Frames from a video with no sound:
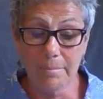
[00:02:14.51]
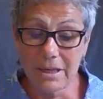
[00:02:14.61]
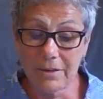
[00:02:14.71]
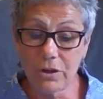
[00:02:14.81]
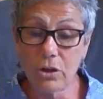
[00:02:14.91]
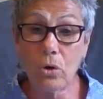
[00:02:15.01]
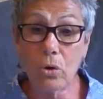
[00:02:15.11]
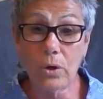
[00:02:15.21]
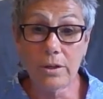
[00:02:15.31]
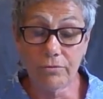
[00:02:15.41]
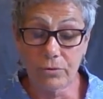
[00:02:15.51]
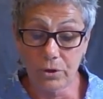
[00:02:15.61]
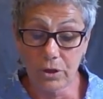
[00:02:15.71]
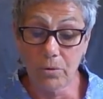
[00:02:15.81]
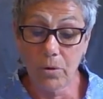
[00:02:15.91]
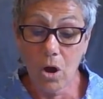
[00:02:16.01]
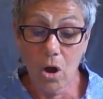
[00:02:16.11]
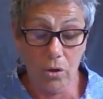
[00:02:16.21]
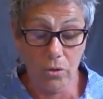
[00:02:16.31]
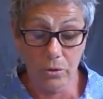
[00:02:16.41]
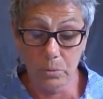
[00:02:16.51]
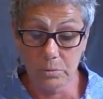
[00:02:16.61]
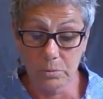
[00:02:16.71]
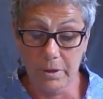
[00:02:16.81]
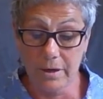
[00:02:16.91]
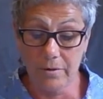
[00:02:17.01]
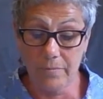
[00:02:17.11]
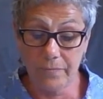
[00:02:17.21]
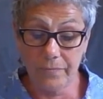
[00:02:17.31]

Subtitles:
leaving a coin for you on the woodpile."